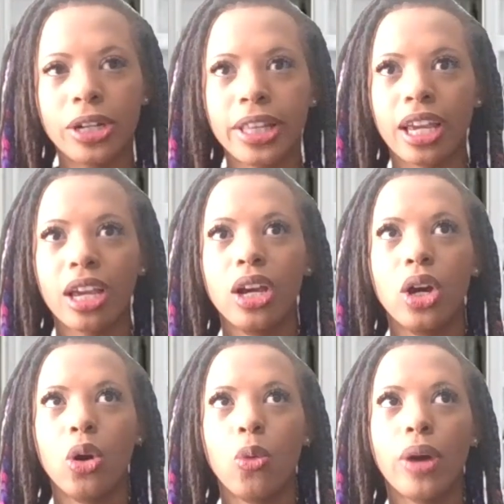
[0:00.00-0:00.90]
Or like
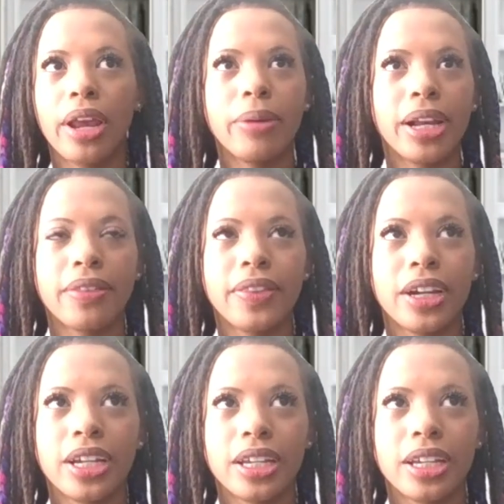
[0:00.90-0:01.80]
when I went out
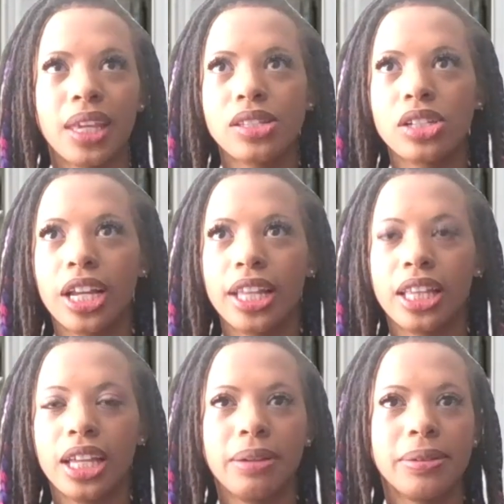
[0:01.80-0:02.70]
there yesterday and the
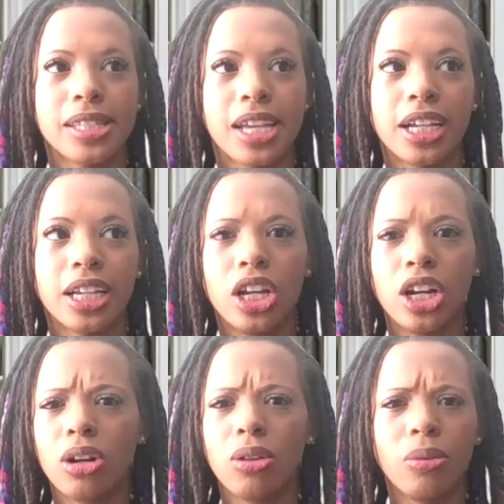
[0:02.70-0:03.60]
lady was like,
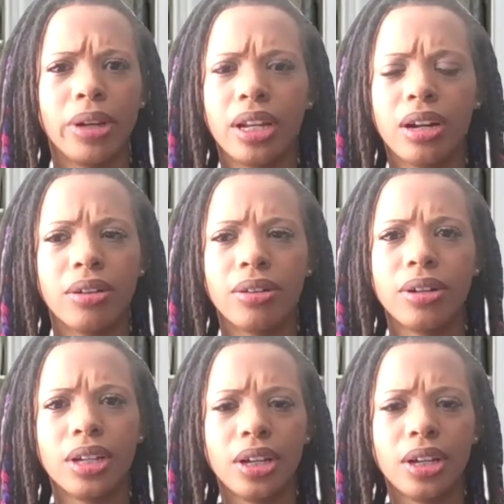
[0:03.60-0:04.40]
no, we don't,